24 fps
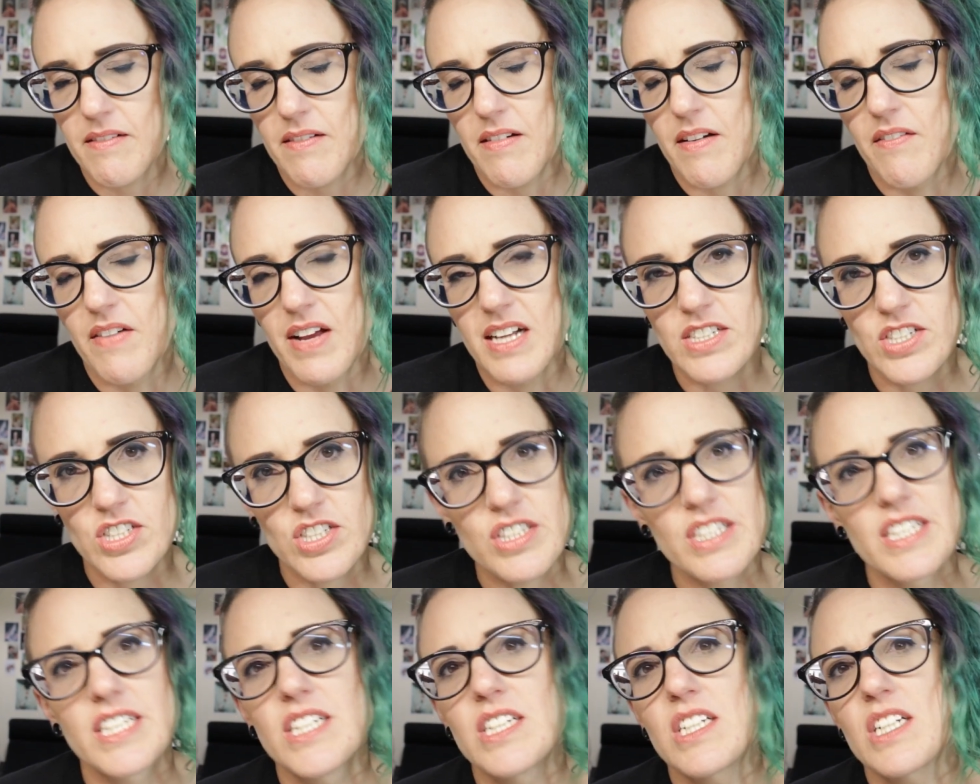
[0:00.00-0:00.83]

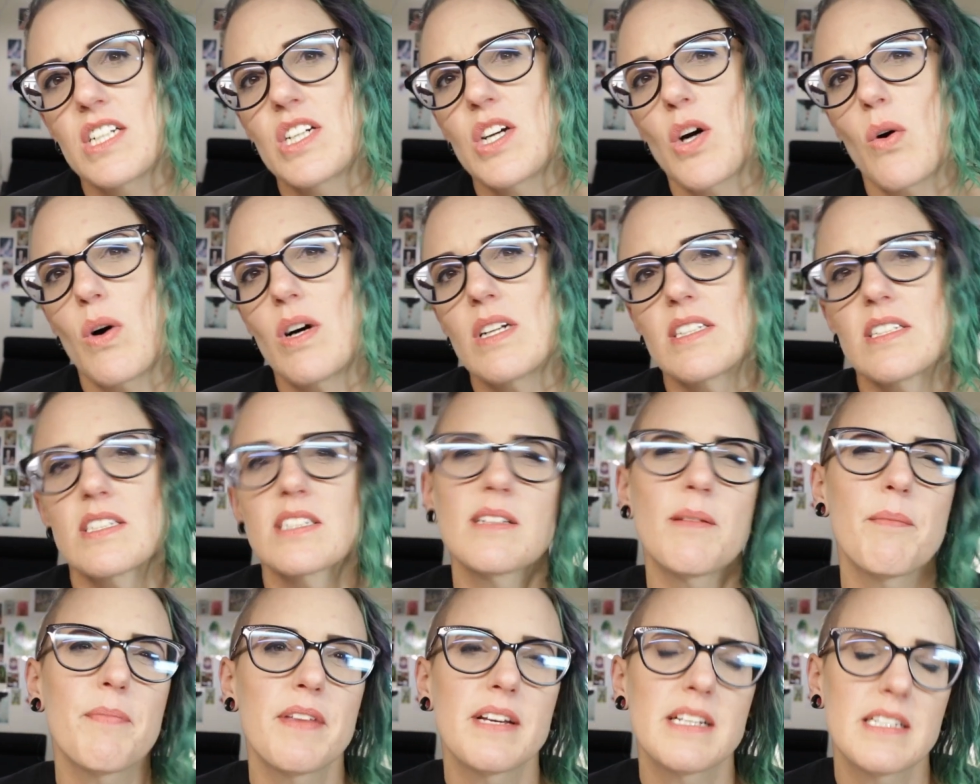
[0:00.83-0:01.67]
eventually you could go on to
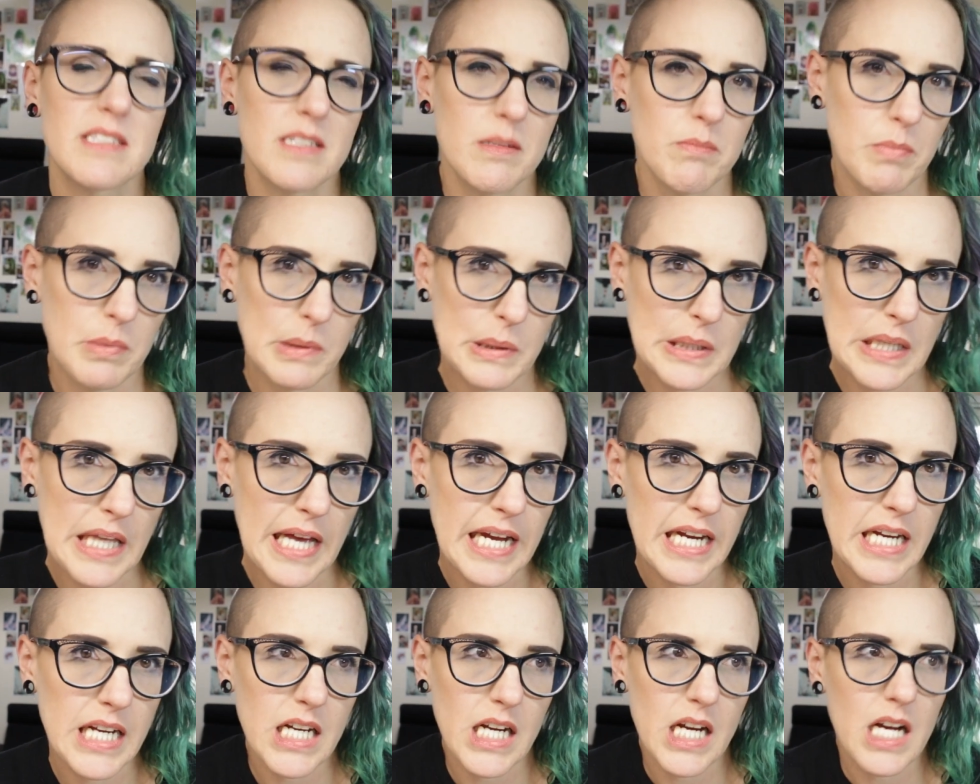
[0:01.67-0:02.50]
something simple
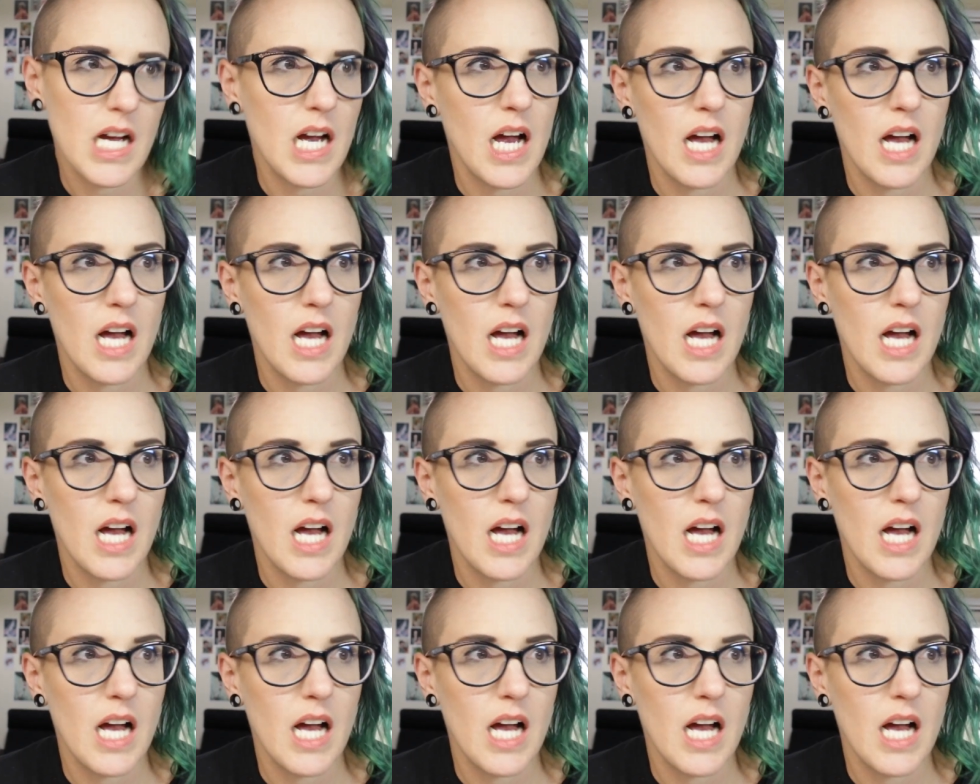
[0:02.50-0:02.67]
like